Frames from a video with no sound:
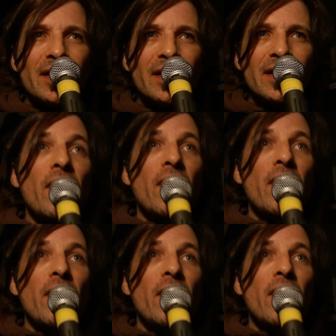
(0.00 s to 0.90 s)
Okay,
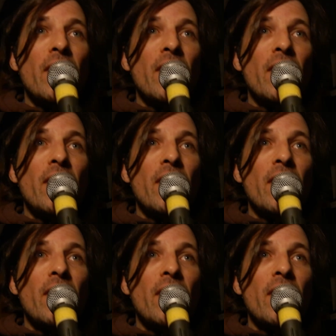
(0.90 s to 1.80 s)
so I will
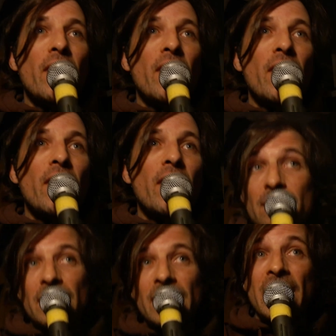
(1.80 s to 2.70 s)
make this like in
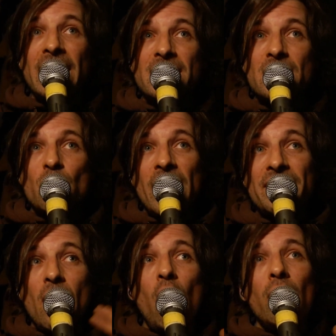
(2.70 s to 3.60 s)
an easy way.
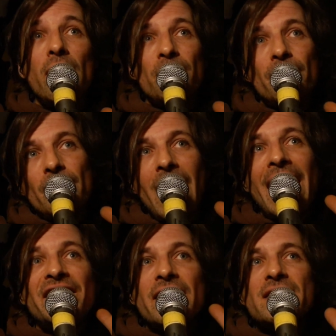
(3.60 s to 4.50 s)
The whole
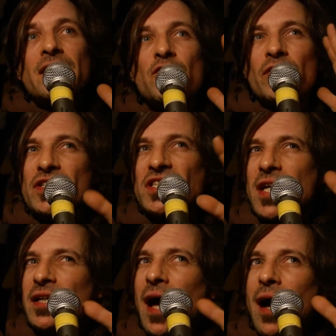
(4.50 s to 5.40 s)
idea is that you
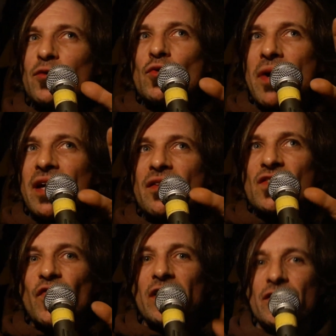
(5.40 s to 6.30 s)
understand how to make
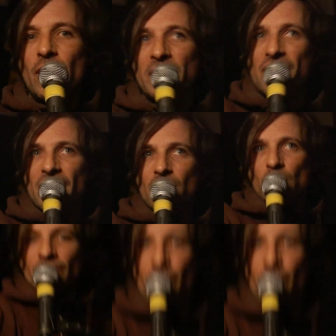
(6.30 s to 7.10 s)
this finger drumming thing work